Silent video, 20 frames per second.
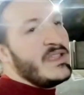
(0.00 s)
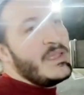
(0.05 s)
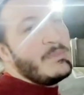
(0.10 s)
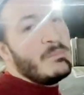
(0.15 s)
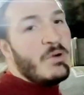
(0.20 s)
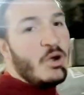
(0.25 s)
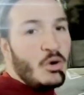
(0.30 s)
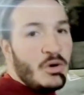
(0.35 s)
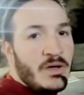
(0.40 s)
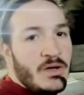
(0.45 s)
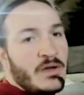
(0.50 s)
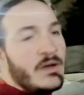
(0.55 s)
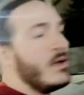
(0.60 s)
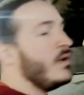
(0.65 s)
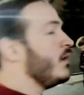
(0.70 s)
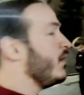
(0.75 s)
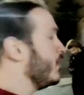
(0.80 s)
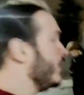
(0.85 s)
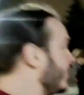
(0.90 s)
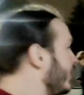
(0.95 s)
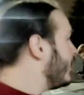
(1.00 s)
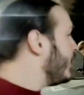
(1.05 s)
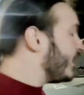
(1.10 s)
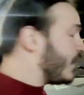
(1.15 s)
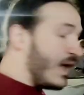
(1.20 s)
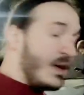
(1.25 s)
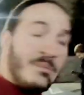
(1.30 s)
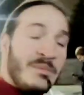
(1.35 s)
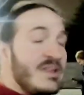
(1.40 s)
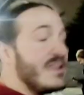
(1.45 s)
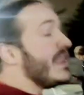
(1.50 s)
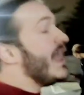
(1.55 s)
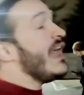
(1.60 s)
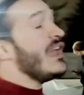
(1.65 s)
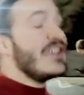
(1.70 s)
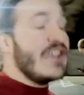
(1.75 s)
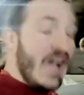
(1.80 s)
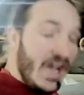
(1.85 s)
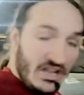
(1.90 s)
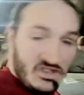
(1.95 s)
need Buddha, and I mean
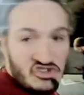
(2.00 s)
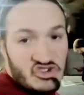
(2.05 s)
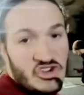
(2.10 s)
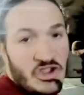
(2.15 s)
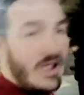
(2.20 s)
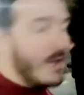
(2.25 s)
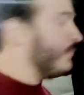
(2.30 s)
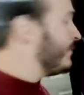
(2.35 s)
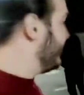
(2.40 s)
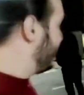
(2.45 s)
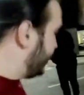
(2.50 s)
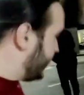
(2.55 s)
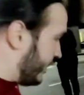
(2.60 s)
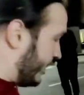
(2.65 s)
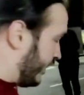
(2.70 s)
that ganja, I mean,